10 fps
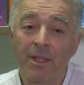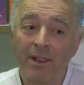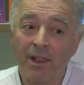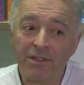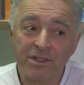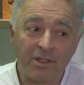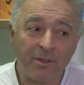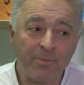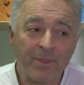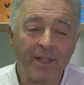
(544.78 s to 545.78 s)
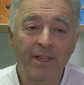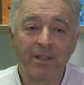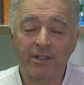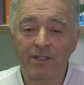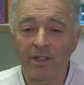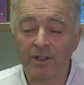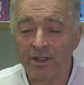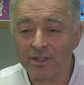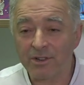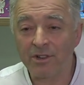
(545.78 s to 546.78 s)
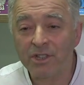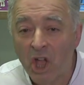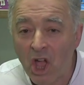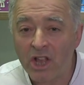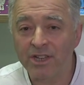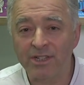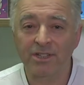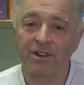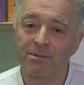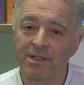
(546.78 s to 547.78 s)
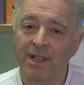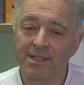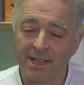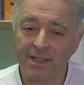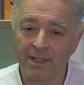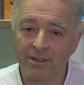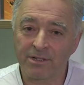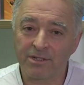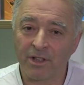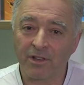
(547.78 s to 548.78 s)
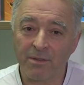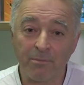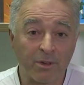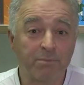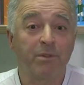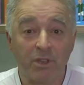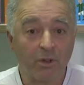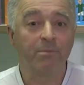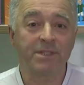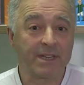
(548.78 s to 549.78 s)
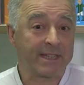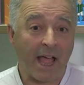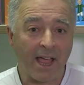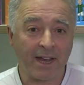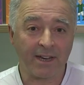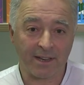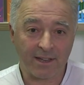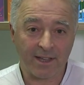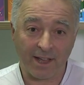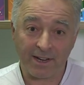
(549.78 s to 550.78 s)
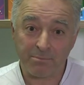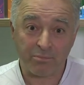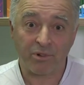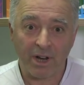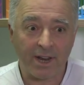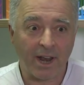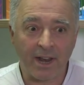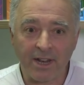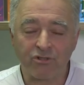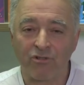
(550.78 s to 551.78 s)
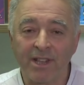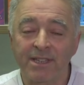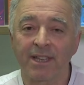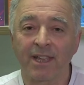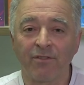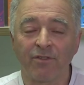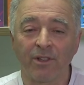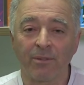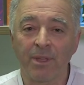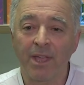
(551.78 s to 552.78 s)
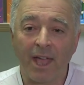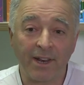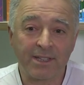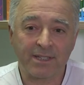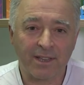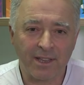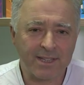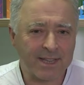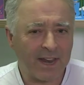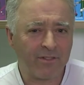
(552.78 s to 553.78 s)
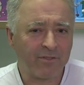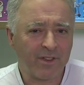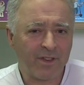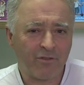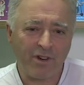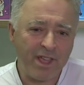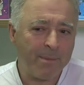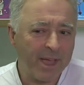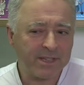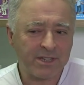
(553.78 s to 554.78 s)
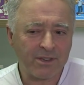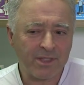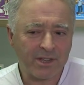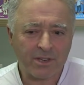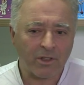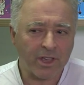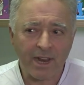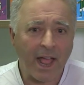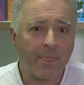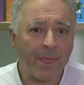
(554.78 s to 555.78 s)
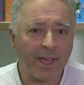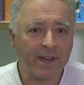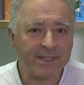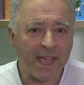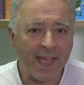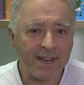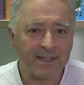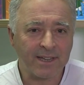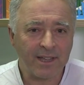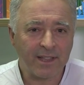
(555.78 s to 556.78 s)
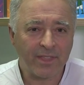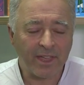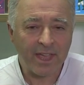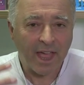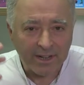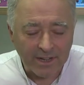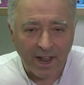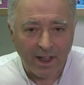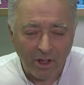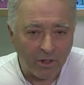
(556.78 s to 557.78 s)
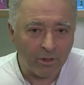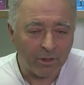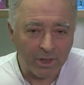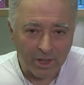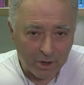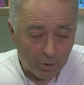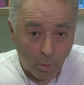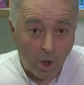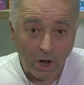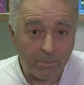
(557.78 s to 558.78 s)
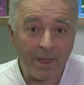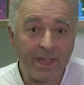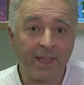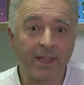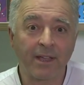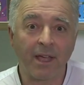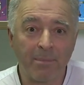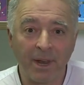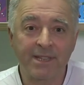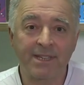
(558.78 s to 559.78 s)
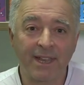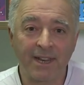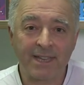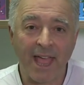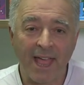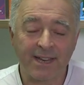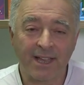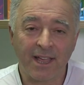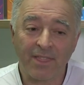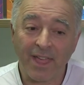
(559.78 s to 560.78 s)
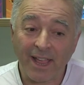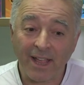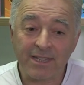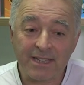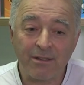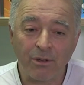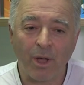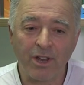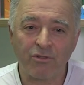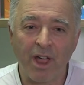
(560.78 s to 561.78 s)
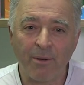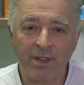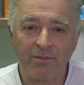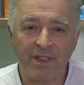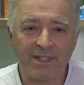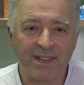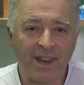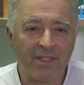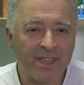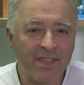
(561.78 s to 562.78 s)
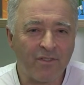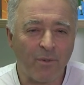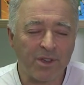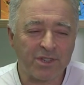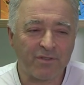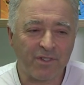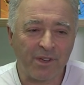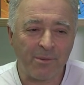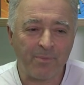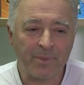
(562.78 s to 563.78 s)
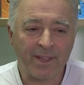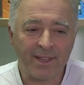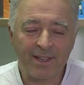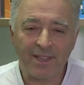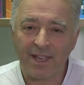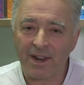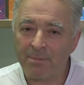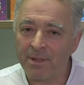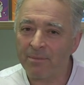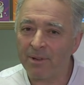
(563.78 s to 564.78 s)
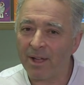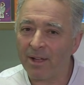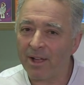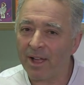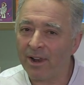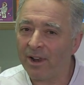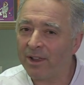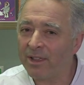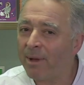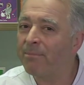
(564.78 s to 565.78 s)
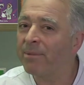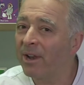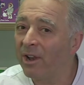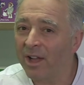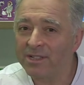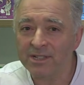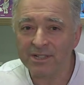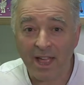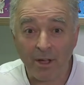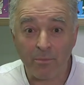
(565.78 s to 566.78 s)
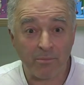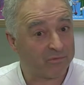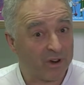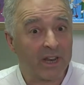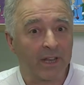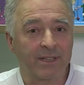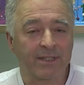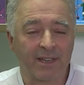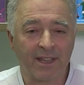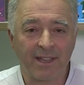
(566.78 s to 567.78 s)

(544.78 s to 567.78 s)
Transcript: lots of the the, the sort of turgid description that's in those Tolkien books becomes design and is brilliant and entrancing in a film. And it's it's kind of re-amazes you that Tolkien had that in his head, that he had that whole world-making ability in his head that can seem quite dry when you're reading it. And I think if you watch the film, you kind of be you might be alerted to how brilliant